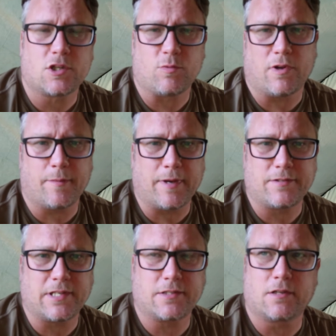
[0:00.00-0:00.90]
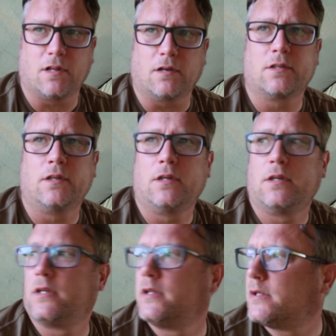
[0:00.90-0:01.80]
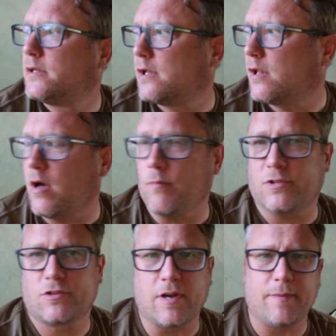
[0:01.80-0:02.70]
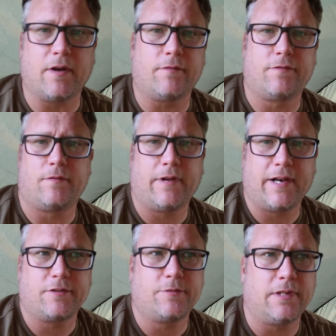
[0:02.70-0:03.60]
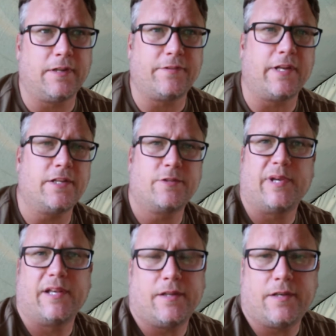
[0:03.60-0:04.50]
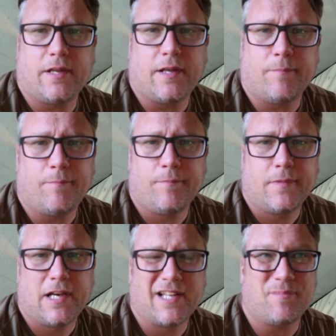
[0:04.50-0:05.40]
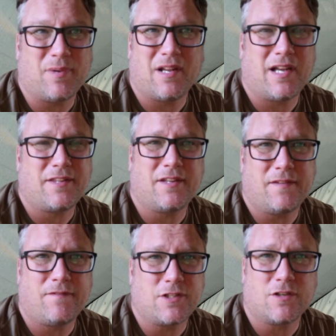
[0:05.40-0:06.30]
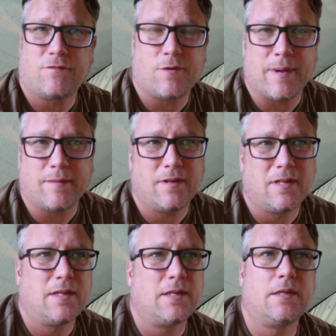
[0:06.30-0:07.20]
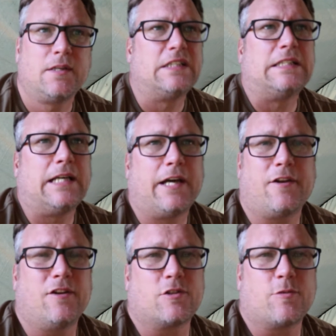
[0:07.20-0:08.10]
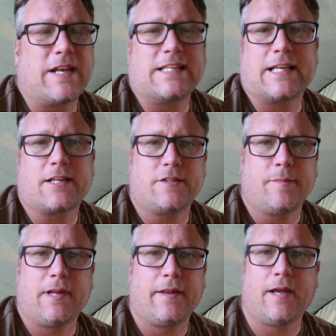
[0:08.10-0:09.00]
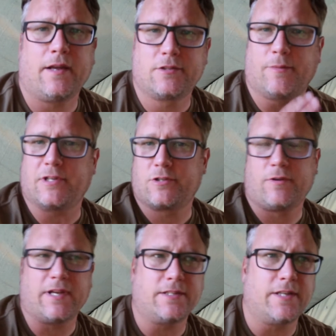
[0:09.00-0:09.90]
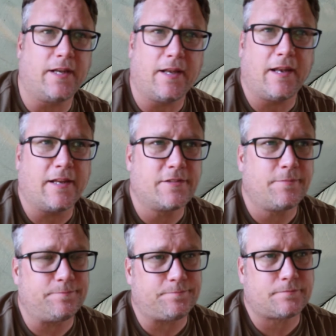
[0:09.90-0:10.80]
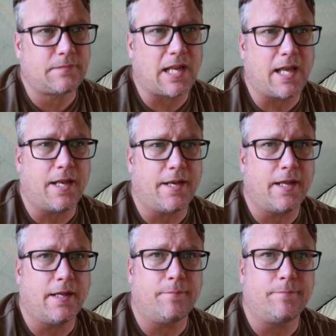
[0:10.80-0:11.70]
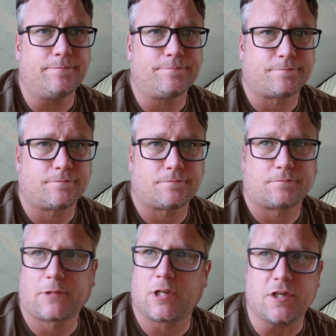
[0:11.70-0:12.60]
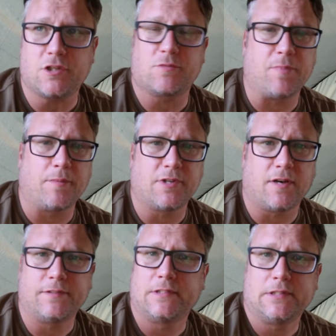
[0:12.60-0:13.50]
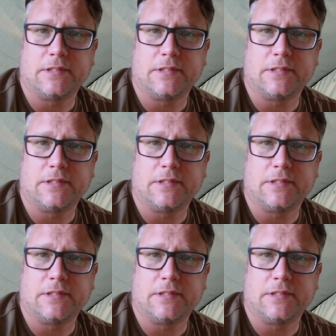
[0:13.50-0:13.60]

one about 6 o'clock. Alarm was screaming off. I ran out to it, lifted into it, and had the fish on for about, I don't know, 20 seconds, something like that. It took me straight into the lilies, and it just popped off.